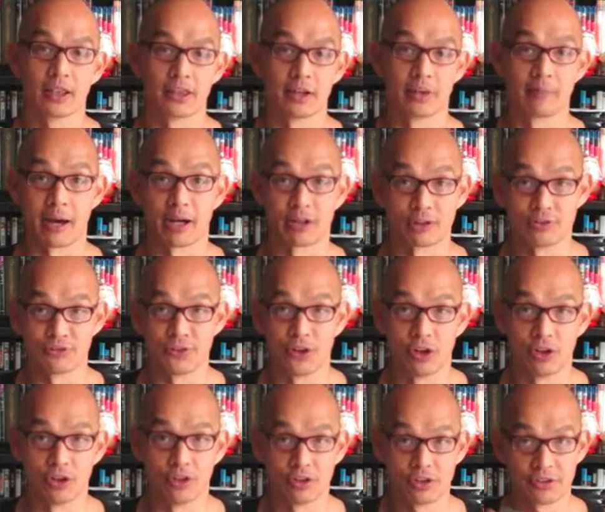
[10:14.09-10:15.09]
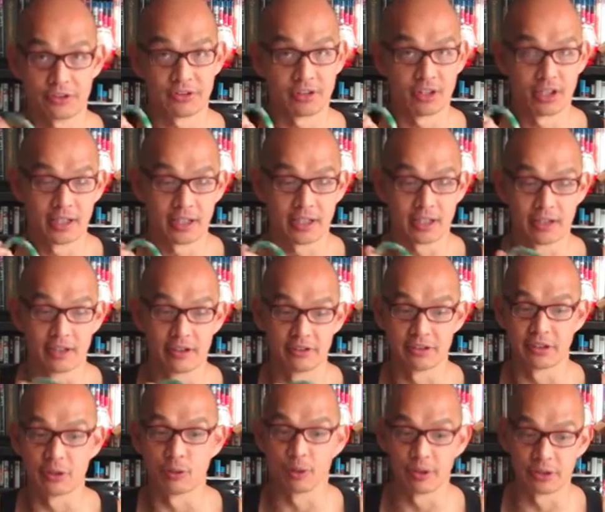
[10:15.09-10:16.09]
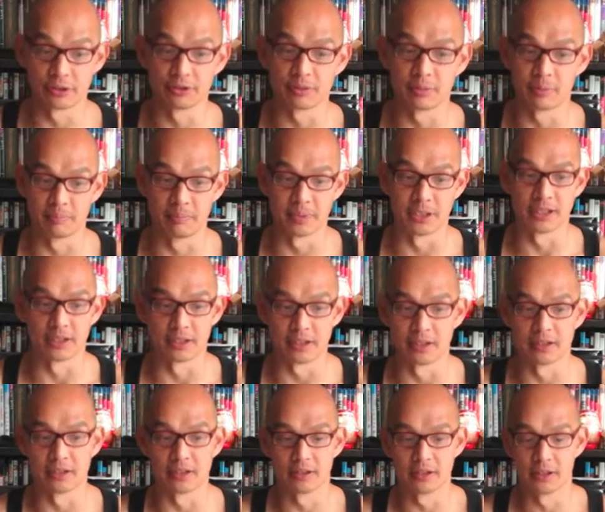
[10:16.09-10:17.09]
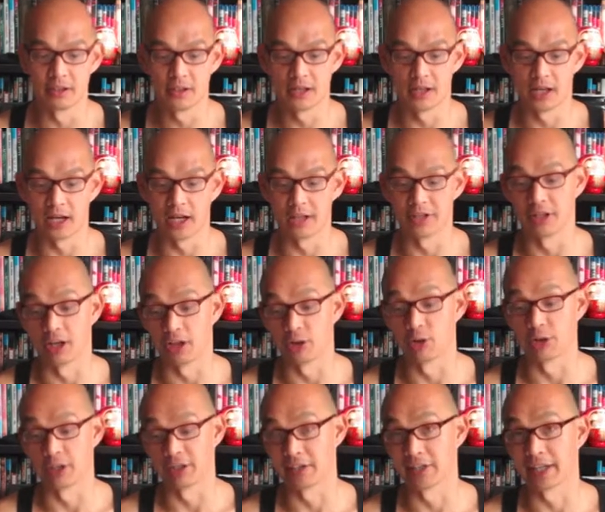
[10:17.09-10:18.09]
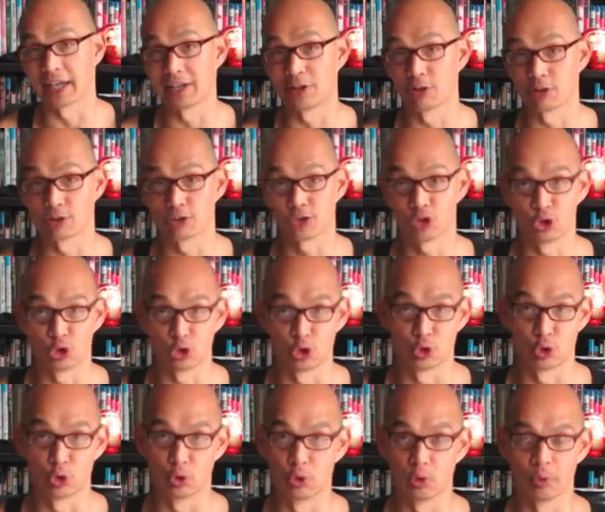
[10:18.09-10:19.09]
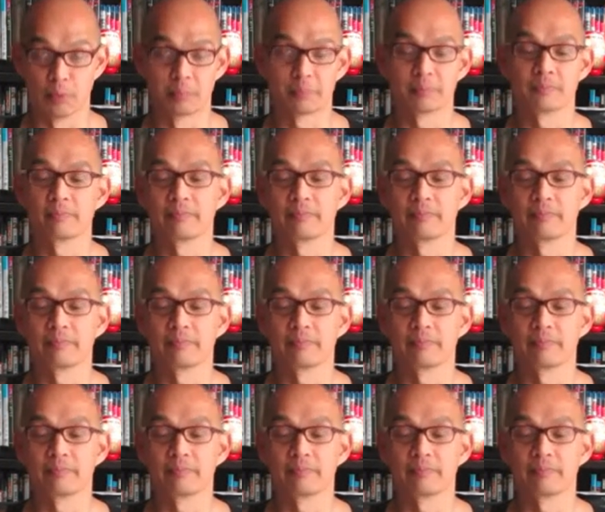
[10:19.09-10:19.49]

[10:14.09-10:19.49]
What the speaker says: the amount of falls is going to be another indicator to